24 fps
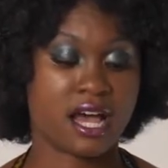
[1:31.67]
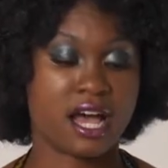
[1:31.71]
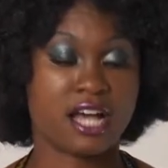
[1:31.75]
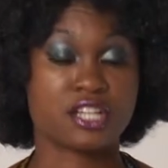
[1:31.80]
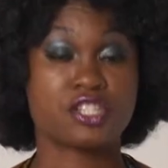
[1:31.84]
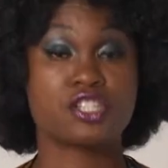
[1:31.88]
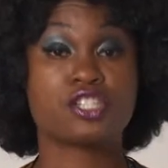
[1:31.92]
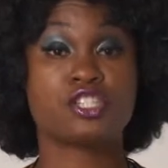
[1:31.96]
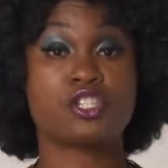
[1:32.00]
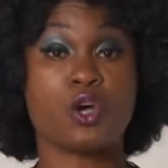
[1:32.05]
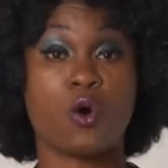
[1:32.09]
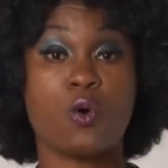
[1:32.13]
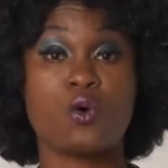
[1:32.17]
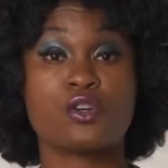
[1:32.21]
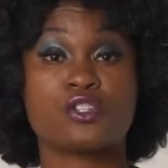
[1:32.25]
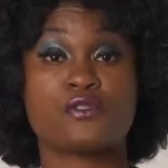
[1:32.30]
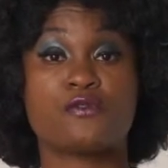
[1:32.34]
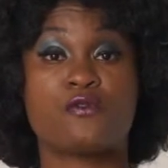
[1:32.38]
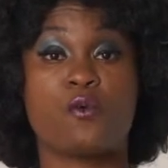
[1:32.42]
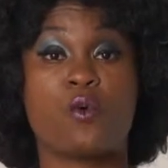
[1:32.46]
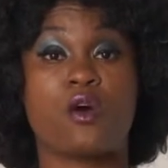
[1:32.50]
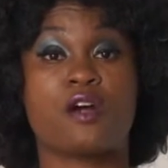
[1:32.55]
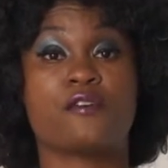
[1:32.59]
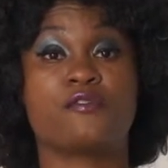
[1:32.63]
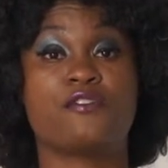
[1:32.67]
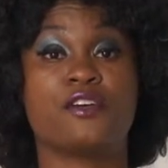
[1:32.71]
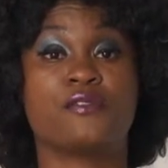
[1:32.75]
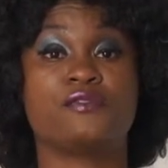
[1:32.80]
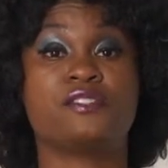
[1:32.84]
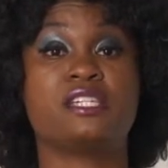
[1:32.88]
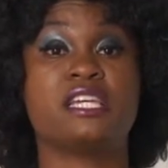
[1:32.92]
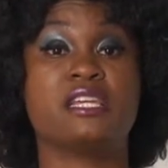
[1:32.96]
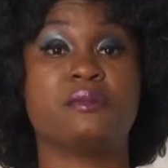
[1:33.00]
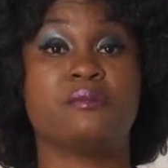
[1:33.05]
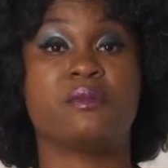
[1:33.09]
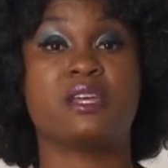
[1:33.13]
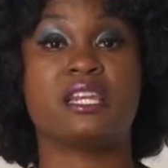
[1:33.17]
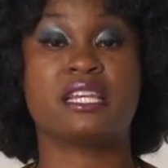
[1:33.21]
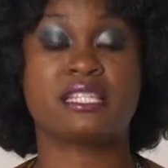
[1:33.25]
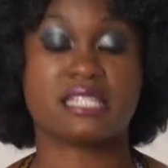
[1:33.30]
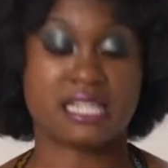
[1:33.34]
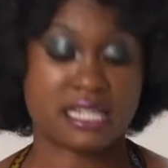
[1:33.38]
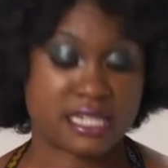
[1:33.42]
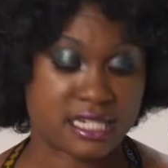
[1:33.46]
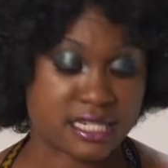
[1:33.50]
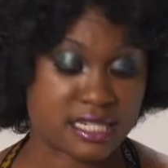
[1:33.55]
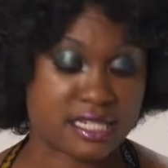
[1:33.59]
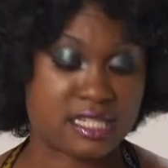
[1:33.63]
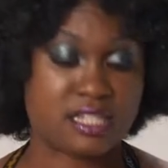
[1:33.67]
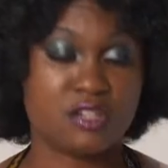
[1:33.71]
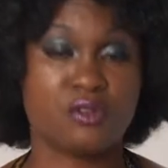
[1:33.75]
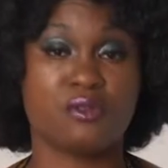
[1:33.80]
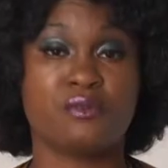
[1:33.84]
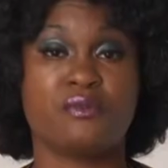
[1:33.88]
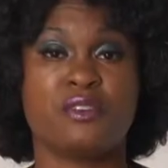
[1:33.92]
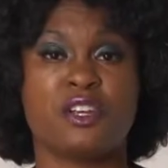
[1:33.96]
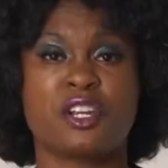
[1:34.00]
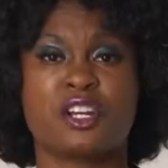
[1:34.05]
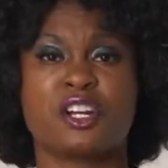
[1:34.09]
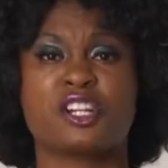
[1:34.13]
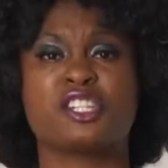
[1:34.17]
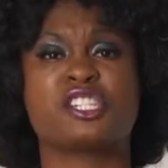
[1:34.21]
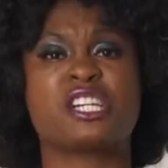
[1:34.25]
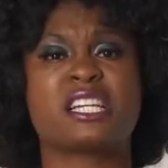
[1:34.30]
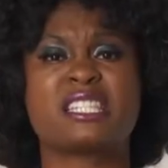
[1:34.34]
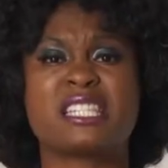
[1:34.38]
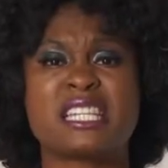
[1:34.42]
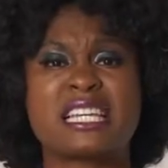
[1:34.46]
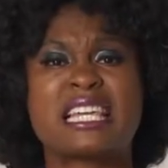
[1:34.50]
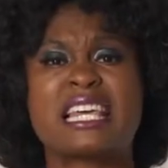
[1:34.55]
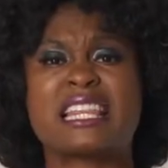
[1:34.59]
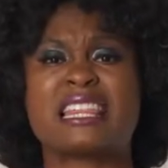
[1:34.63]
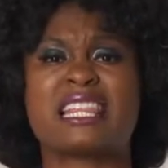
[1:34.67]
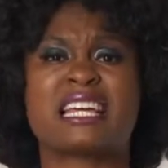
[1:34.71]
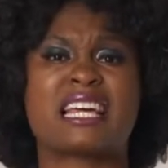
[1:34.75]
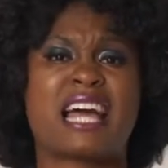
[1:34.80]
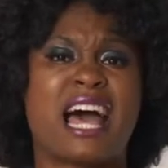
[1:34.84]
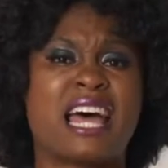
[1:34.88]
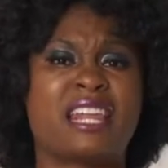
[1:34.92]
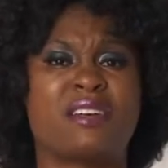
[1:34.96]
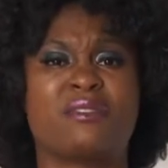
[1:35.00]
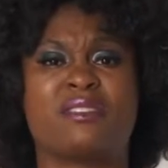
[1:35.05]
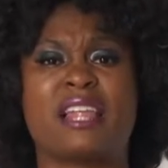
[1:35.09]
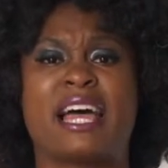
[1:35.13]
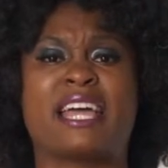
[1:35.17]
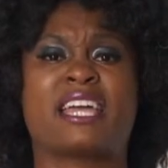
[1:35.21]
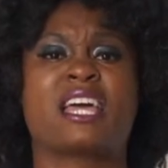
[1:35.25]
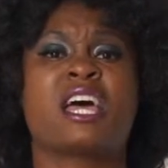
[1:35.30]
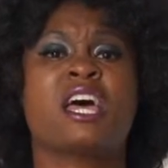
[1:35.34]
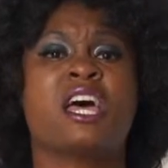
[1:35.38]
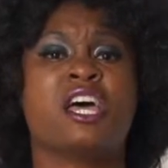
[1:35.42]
soaked for 15 minutes in distilled vinegar just to get the kind of like,